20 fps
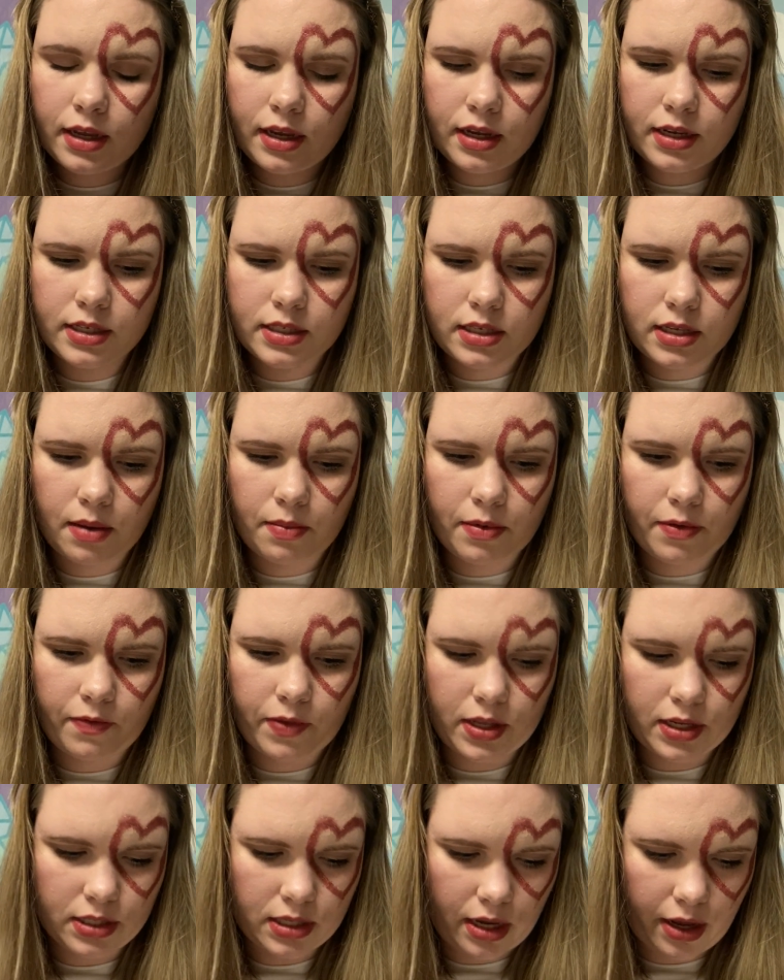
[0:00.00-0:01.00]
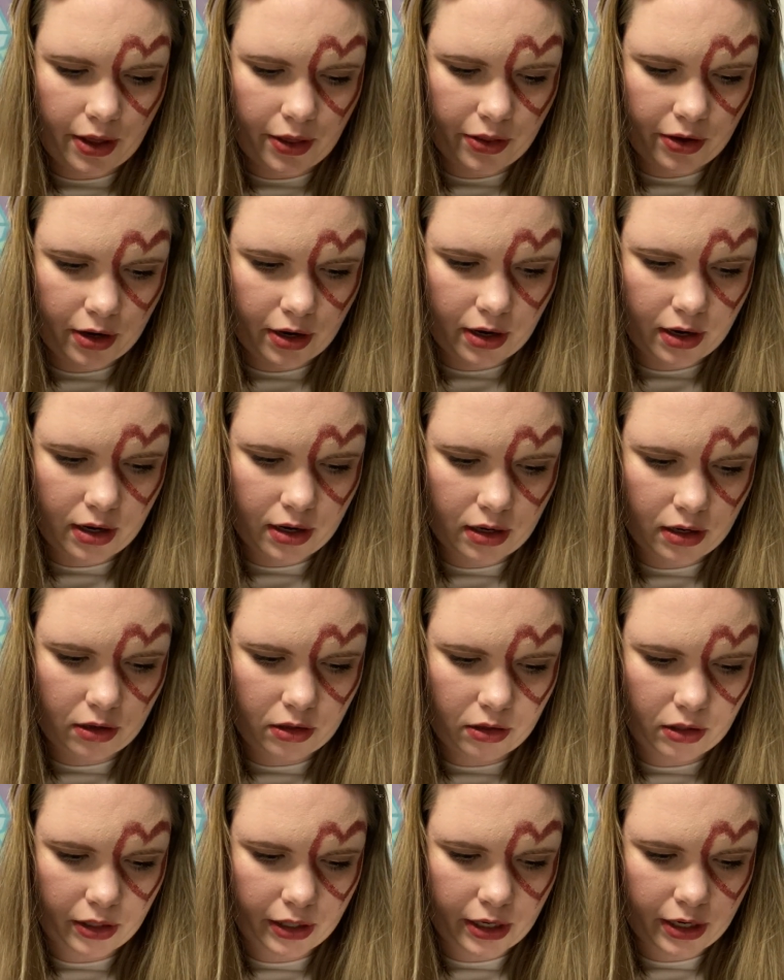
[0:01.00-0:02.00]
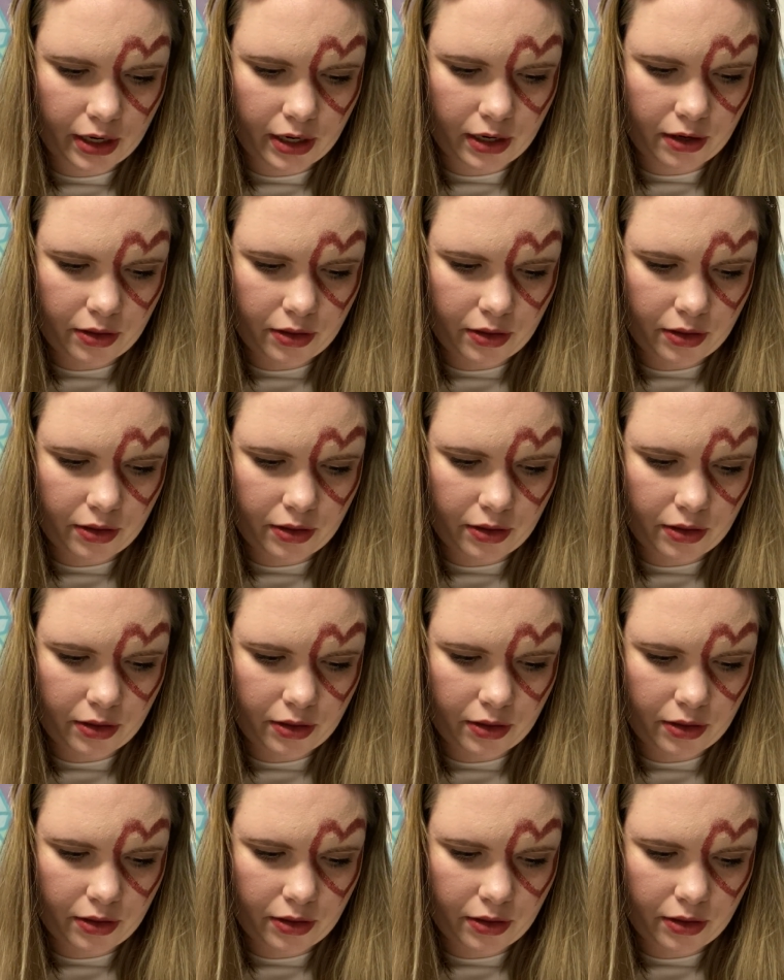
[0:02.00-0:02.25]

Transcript: some of this other glitter,